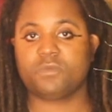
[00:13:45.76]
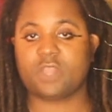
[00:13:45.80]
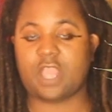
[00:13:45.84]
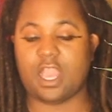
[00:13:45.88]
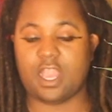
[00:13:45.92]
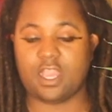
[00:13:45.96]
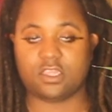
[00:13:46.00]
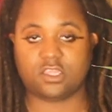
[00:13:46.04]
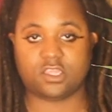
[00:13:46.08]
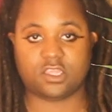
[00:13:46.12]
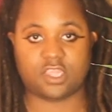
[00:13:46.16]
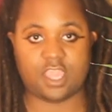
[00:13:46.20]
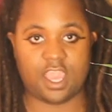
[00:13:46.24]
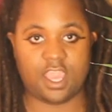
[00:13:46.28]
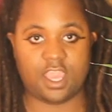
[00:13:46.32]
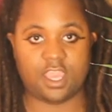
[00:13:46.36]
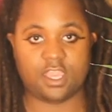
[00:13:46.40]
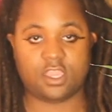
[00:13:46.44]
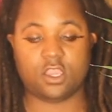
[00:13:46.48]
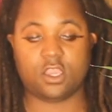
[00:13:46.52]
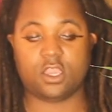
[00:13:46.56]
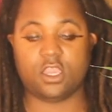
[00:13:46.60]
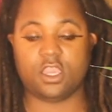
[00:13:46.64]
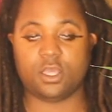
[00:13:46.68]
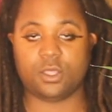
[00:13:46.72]
I
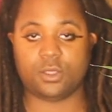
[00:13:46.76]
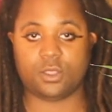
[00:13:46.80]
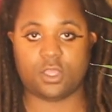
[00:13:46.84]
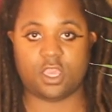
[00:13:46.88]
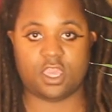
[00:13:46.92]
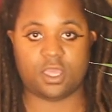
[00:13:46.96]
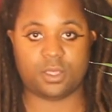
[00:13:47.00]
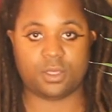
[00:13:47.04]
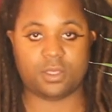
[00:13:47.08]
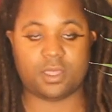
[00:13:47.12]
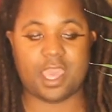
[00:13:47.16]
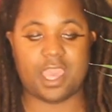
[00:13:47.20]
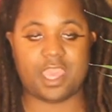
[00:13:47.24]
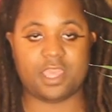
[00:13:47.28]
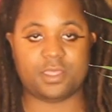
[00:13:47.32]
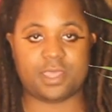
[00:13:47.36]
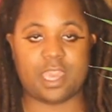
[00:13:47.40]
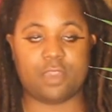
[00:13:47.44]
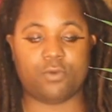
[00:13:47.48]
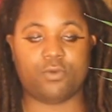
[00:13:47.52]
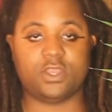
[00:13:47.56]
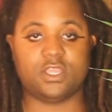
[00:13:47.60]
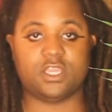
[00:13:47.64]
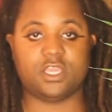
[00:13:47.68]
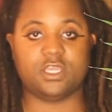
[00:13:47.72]
said in, in, in
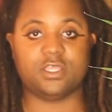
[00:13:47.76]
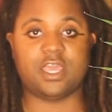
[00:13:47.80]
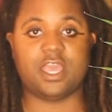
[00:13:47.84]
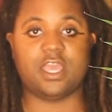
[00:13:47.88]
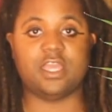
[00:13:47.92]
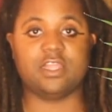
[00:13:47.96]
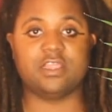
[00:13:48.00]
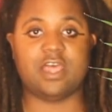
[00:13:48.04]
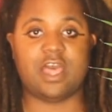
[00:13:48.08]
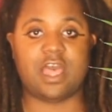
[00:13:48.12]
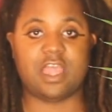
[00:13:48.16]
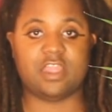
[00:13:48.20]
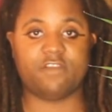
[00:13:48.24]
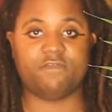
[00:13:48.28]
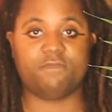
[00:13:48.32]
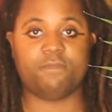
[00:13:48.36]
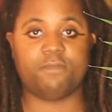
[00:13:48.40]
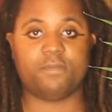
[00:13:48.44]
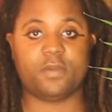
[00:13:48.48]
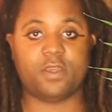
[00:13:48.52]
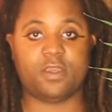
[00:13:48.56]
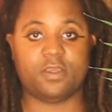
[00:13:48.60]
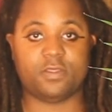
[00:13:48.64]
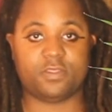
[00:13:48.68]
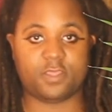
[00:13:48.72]
that reading that a lot of
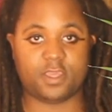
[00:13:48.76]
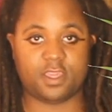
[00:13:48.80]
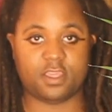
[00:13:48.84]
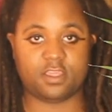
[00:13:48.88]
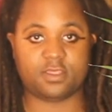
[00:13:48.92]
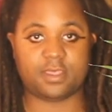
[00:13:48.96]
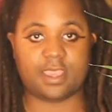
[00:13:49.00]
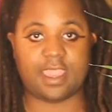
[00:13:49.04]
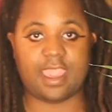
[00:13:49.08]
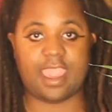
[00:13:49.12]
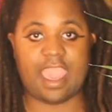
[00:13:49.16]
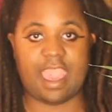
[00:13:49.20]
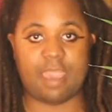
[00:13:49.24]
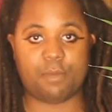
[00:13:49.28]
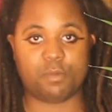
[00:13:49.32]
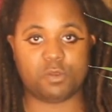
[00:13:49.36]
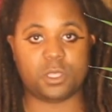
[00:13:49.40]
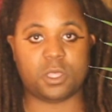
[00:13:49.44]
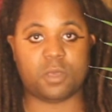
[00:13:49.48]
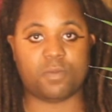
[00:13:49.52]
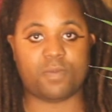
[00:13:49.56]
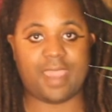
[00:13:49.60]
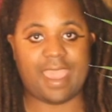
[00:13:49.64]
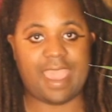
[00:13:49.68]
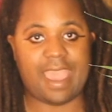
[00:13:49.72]
things that happened
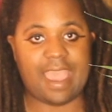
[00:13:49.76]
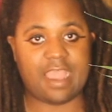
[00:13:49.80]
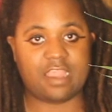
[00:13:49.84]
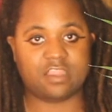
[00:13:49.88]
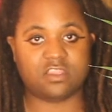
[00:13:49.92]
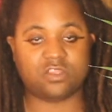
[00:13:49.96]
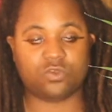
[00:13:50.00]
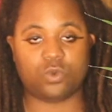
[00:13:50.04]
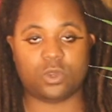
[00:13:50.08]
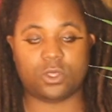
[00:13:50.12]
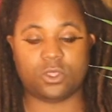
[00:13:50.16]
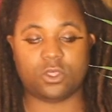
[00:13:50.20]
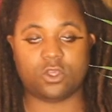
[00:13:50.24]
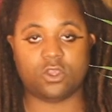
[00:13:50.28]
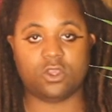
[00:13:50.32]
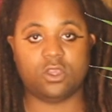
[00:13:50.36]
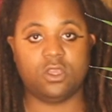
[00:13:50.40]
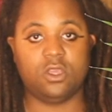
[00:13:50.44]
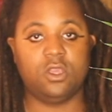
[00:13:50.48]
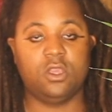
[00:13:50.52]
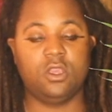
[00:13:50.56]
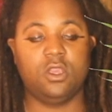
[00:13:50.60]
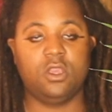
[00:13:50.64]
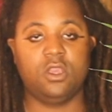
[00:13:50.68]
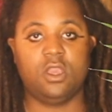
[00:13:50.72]
in the past, whether
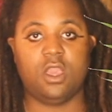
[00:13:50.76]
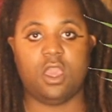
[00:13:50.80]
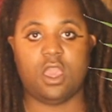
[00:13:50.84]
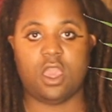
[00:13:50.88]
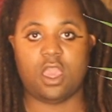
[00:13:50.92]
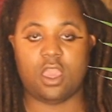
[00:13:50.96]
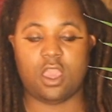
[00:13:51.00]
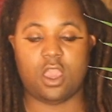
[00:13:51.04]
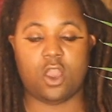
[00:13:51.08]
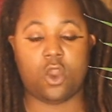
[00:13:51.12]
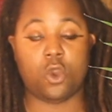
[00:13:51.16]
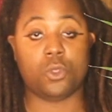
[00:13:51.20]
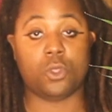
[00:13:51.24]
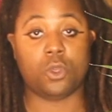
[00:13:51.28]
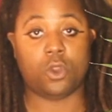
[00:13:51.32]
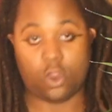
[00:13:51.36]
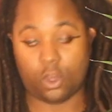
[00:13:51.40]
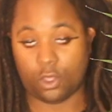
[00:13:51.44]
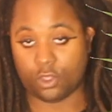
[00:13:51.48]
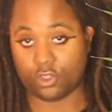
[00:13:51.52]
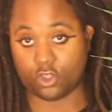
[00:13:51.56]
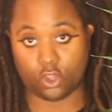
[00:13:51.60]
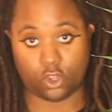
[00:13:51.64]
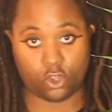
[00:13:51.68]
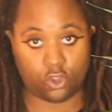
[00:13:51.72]
uh, on, the,
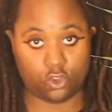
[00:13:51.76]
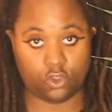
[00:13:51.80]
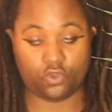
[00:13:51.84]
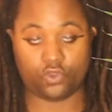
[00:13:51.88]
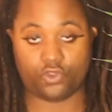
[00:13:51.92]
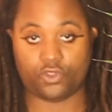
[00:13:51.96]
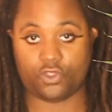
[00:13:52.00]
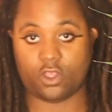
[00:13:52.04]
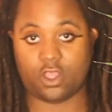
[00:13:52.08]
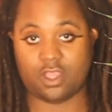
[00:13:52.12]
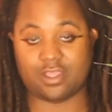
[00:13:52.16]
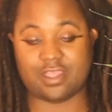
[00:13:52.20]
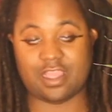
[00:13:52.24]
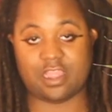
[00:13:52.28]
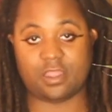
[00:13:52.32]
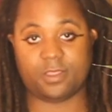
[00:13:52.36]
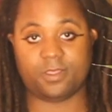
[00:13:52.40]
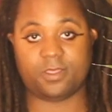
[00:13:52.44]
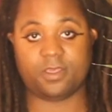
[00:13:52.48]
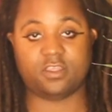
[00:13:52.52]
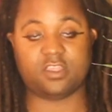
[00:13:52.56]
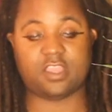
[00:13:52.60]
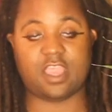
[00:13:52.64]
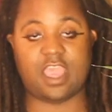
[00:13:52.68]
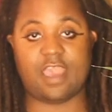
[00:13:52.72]
on Earth, a lot of
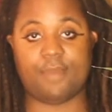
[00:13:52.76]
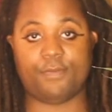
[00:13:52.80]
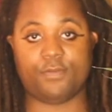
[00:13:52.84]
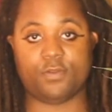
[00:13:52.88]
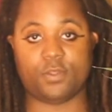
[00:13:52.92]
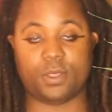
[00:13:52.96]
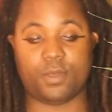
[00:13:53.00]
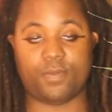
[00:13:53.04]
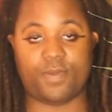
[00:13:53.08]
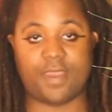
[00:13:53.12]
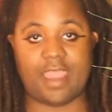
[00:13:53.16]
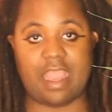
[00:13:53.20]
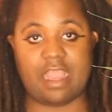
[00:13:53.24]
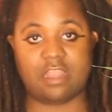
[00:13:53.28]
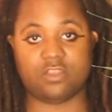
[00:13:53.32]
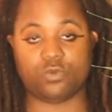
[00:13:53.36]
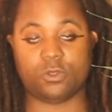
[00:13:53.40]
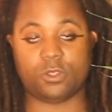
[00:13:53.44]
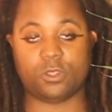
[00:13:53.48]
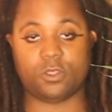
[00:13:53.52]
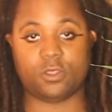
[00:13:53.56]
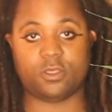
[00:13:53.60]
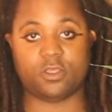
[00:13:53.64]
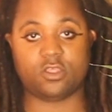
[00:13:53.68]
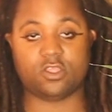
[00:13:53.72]
things that happened in the past,
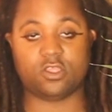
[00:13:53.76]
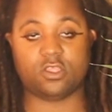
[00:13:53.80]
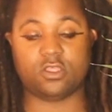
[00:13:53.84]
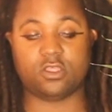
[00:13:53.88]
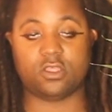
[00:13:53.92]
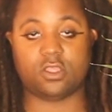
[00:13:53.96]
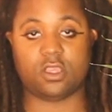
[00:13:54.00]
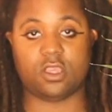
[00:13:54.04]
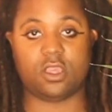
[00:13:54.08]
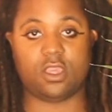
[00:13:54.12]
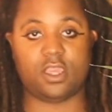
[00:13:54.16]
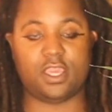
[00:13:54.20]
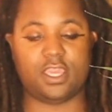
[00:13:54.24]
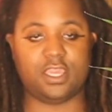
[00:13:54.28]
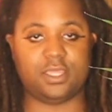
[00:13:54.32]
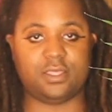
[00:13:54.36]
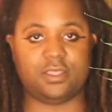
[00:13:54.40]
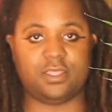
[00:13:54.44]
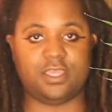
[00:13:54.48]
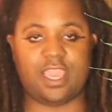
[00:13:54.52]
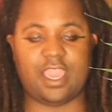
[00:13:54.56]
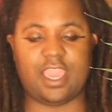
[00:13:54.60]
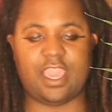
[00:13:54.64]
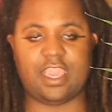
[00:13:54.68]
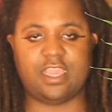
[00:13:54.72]
whether this is uh, in
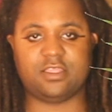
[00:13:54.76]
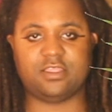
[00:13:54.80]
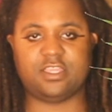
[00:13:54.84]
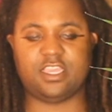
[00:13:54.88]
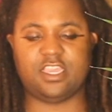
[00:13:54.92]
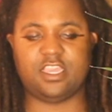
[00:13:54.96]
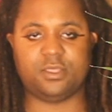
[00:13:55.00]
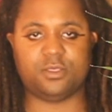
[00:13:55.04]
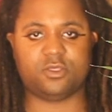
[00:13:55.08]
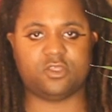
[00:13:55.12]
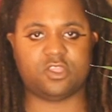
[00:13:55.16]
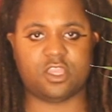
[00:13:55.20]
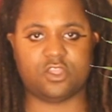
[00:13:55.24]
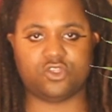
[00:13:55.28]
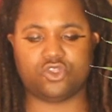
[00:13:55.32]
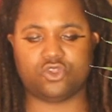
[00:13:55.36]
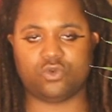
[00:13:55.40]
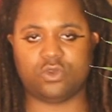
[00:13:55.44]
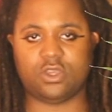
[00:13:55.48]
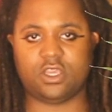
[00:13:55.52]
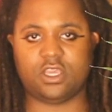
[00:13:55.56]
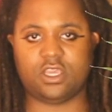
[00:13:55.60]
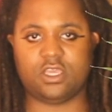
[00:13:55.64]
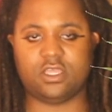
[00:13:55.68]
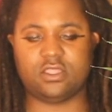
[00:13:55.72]
the eighteenth
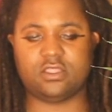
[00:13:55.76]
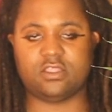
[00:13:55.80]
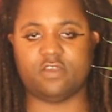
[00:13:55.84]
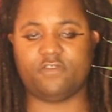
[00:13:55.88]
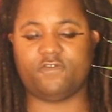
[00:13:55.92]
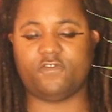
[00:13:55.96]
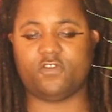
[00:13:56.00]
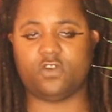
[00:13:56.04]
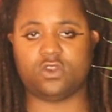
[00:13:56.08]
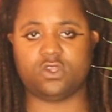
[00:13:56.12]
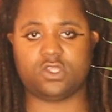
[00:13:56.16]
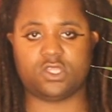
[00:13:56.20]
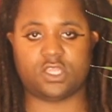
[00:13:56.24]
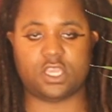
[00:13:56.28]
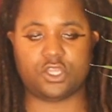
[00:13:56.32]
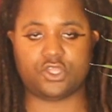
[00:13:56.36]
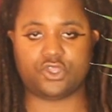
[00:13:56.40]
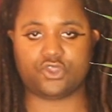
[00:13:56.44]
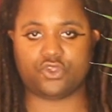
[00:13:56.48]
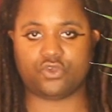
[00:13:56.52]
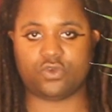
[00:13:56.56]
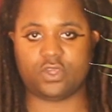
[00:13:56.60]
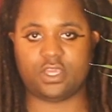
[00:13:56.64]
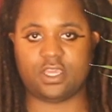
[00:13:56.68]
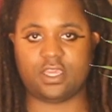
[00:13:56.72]
century, the first
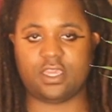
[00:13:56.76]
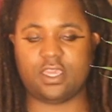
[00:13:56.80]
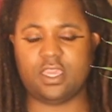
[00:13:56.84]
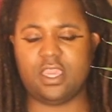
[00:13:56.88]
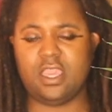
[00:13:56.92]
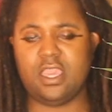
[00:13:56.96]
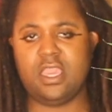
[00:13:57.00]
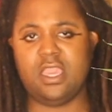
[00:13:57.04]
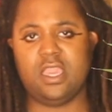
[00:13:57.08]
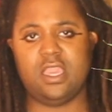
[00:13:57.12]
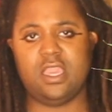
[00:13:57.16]
century,